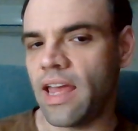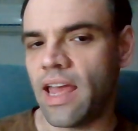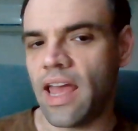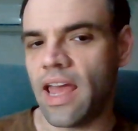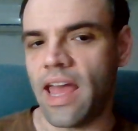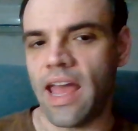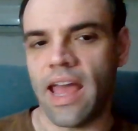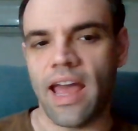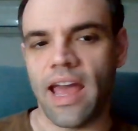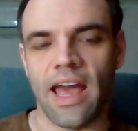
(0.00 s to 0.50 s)

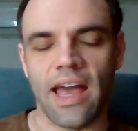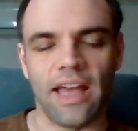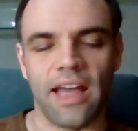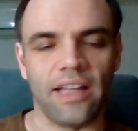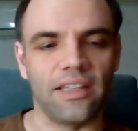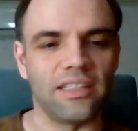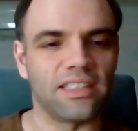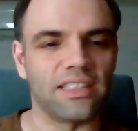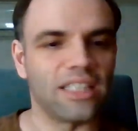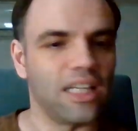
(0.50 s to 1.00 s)

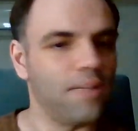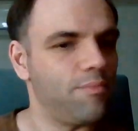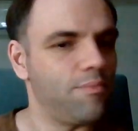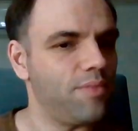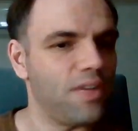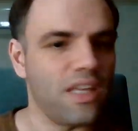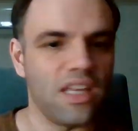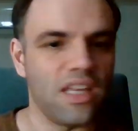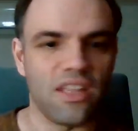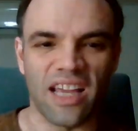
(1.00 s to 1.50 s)
And it's going to
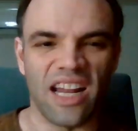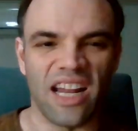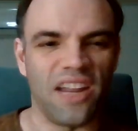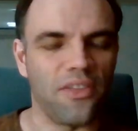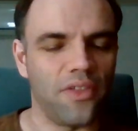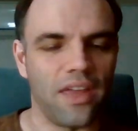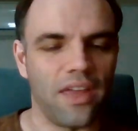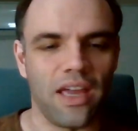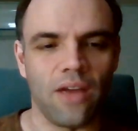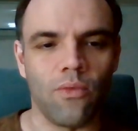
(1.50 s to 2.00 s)
be the kind
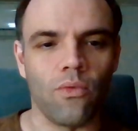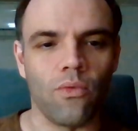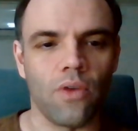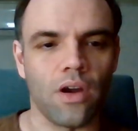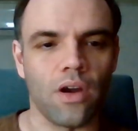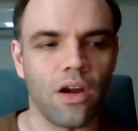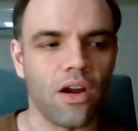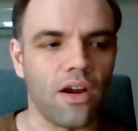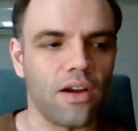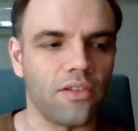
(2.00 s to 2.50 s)
of thing
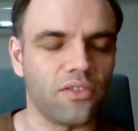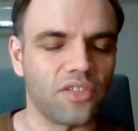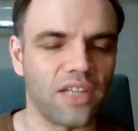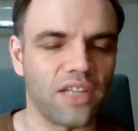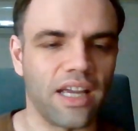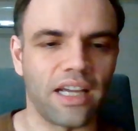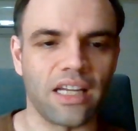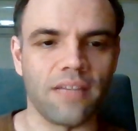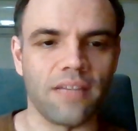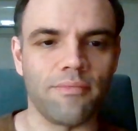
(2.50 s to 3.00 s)
where there's
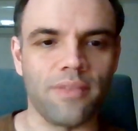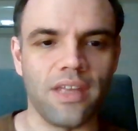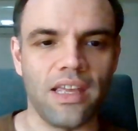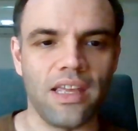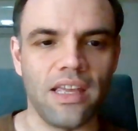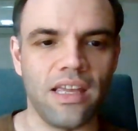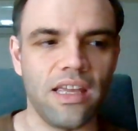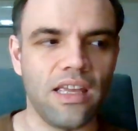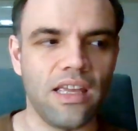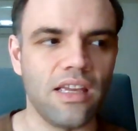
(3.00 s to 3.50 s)
not going to
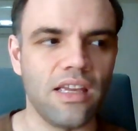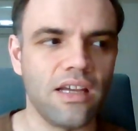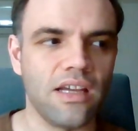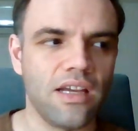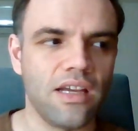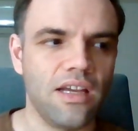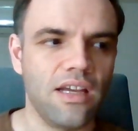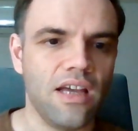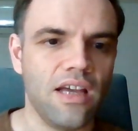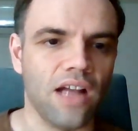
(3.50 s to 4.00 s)
be
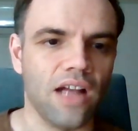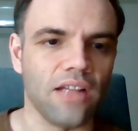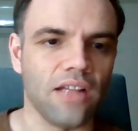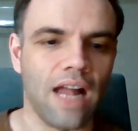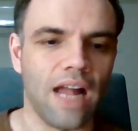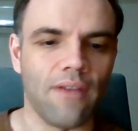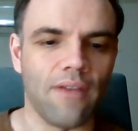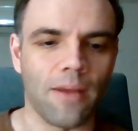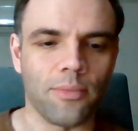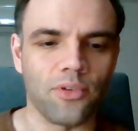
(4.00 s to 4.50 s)
a lot
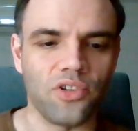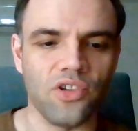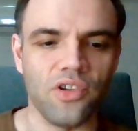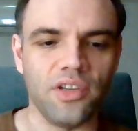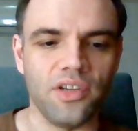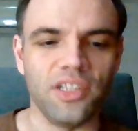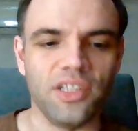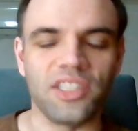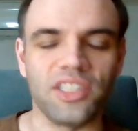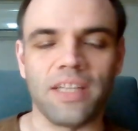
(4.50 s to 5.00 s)
of
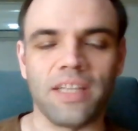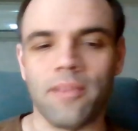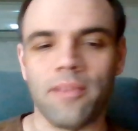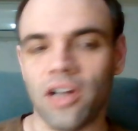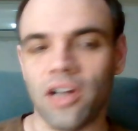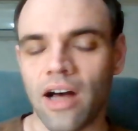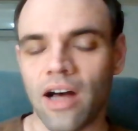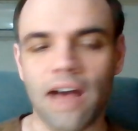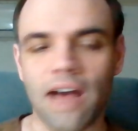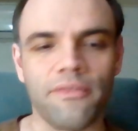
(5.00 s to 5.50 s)
opportunities stemming
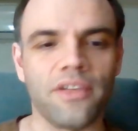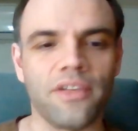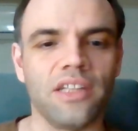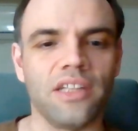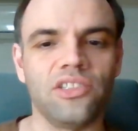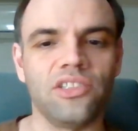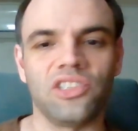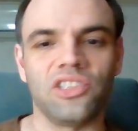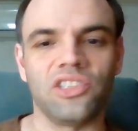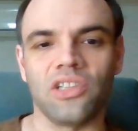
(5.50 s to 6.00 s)
off
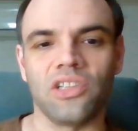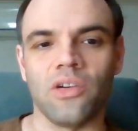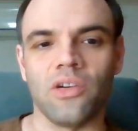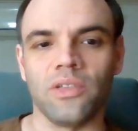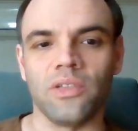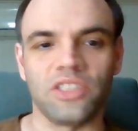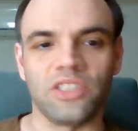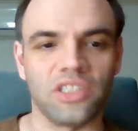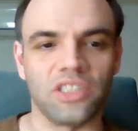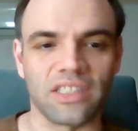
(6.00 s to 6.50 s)
it. So
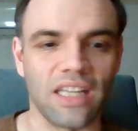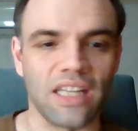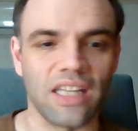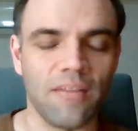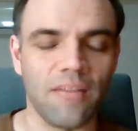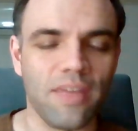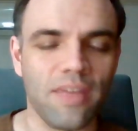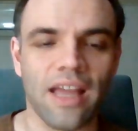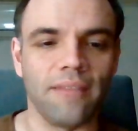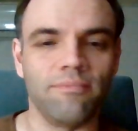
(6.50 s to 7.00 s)
it's just going to
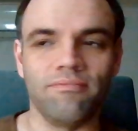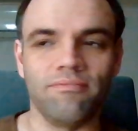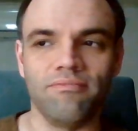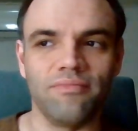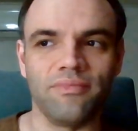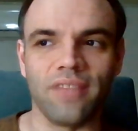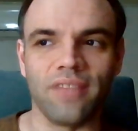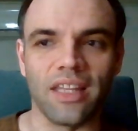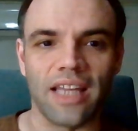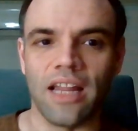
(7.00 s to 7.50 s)
be
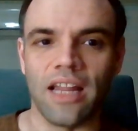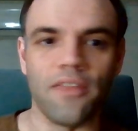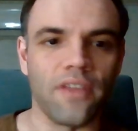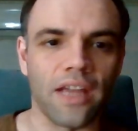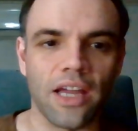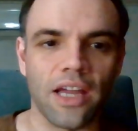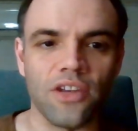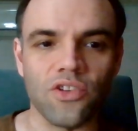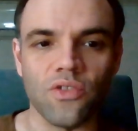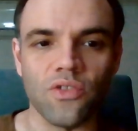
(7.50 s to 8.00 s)
the kind of
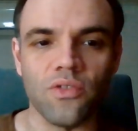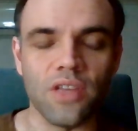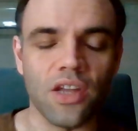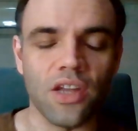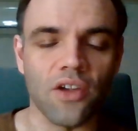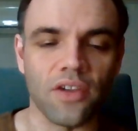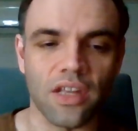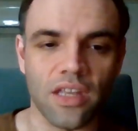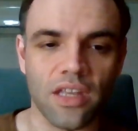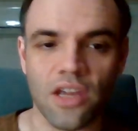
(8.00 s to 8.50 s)
thing I do
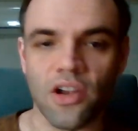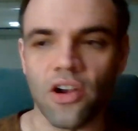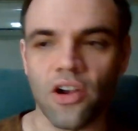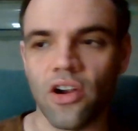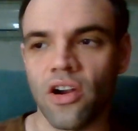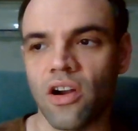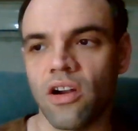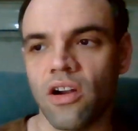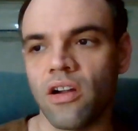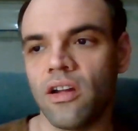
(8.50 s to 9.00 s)
year to
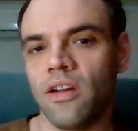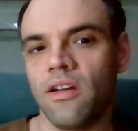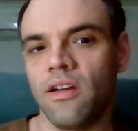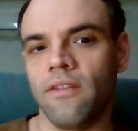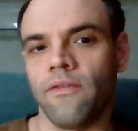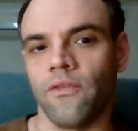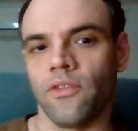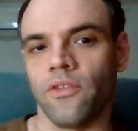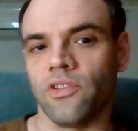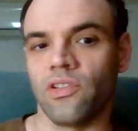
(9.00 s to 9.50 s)
year
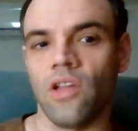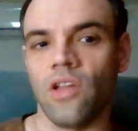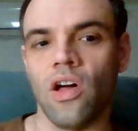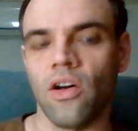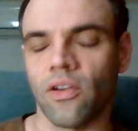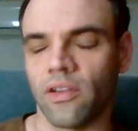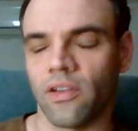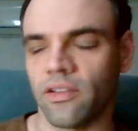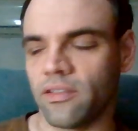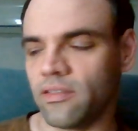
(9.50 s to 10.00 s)
for as
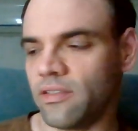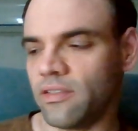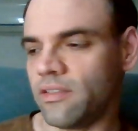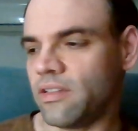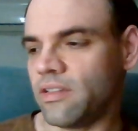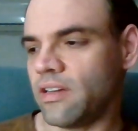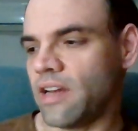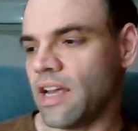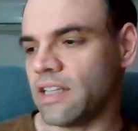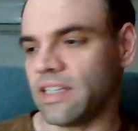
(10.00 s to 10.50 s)
long
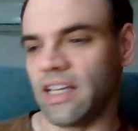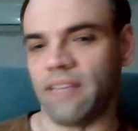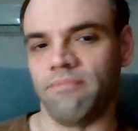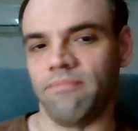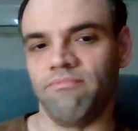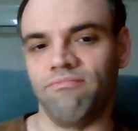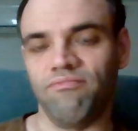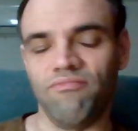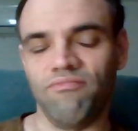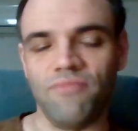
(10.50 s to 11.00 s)
as I
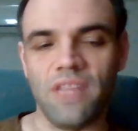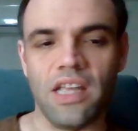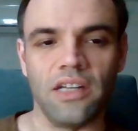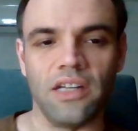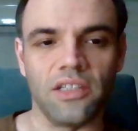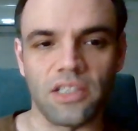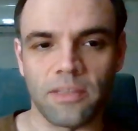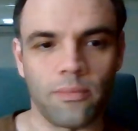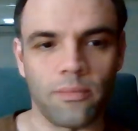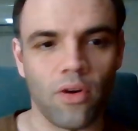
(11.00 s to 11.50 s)
need
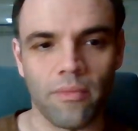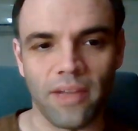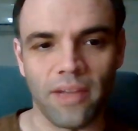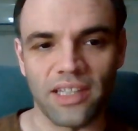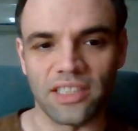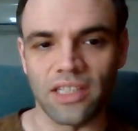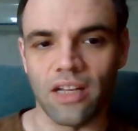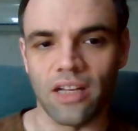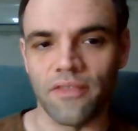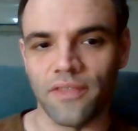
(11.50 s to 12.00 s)
to support
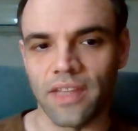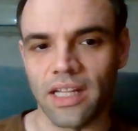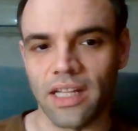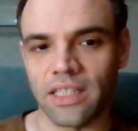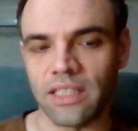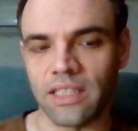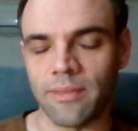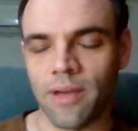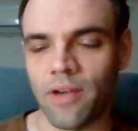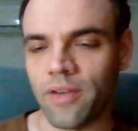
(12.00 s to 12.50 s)
myself. And
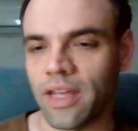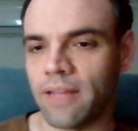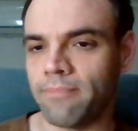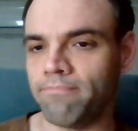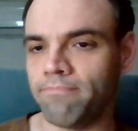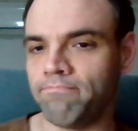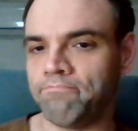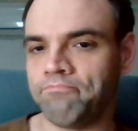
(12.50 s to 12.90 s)
that's about it.